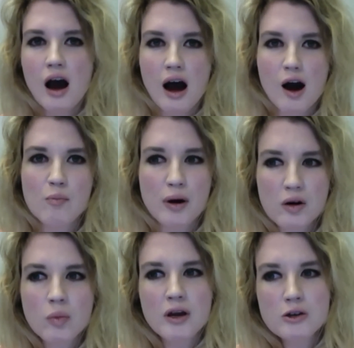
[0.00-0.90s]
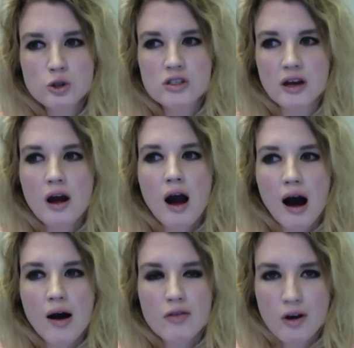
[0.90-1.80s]
Uh, but it'll be interesting.
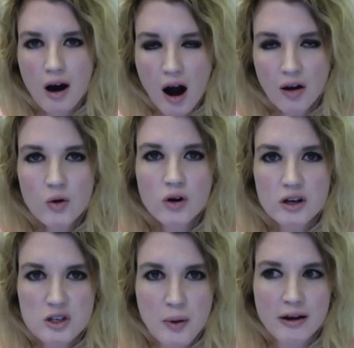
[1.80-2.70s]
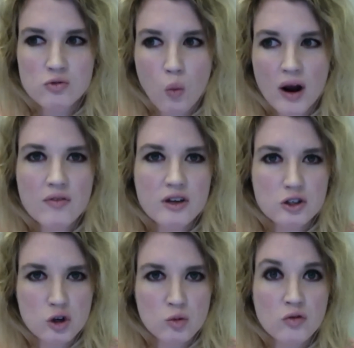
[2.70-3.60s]
Uh, Hollywood expects one of
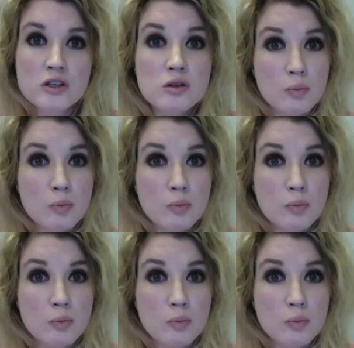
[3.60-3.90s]
these two movies